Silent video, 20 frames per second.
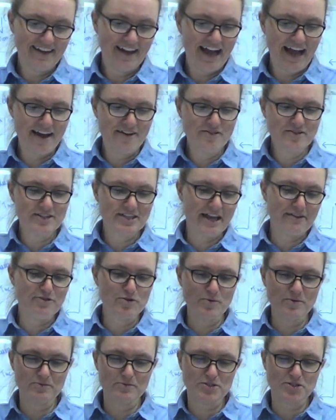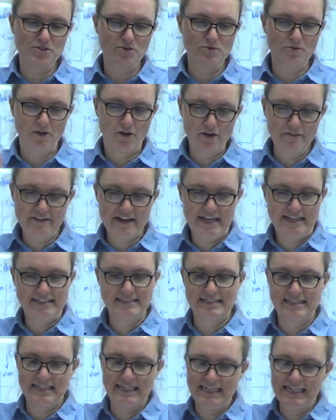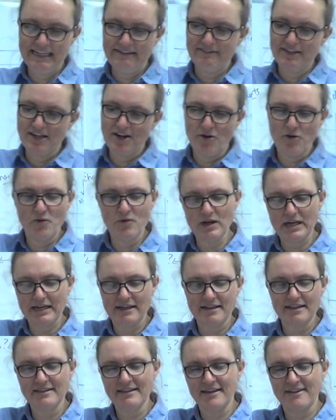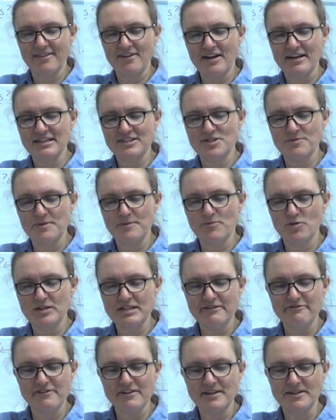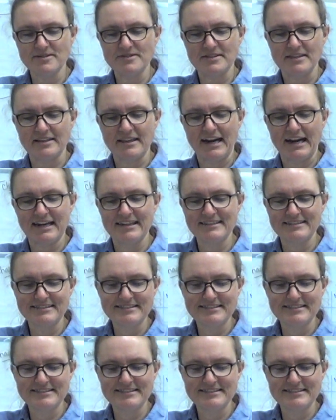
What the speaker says: Everyone was so nervous. They didn't even know, like, they thought it should be more difficult than that.